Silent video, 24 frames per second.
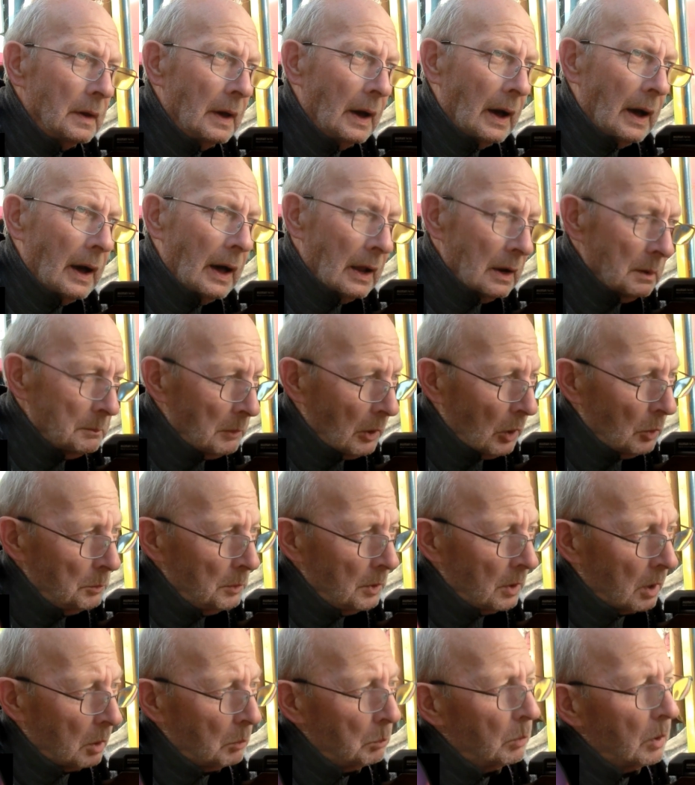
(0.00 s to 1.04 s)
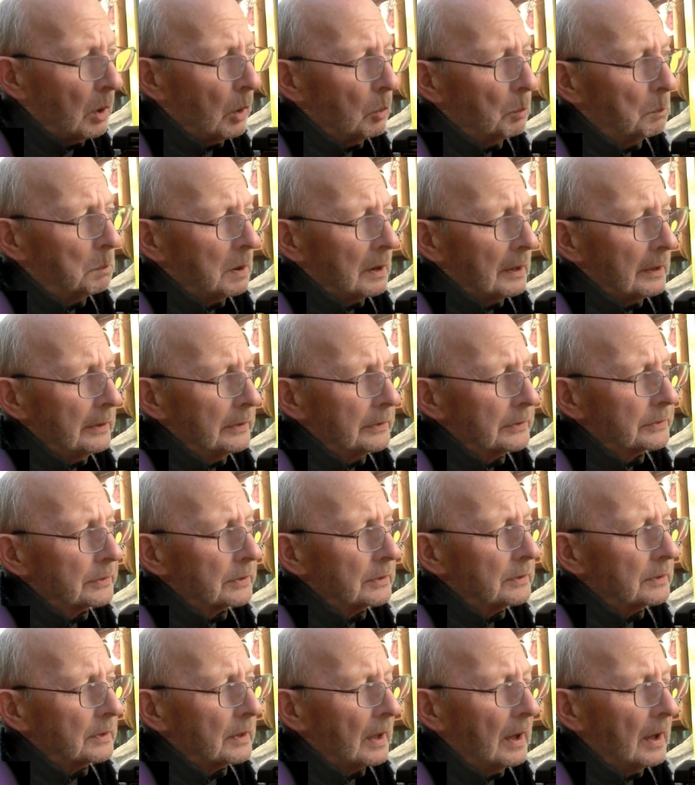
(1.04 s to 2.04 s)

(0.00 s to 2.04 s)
At the moment I'm well pleased.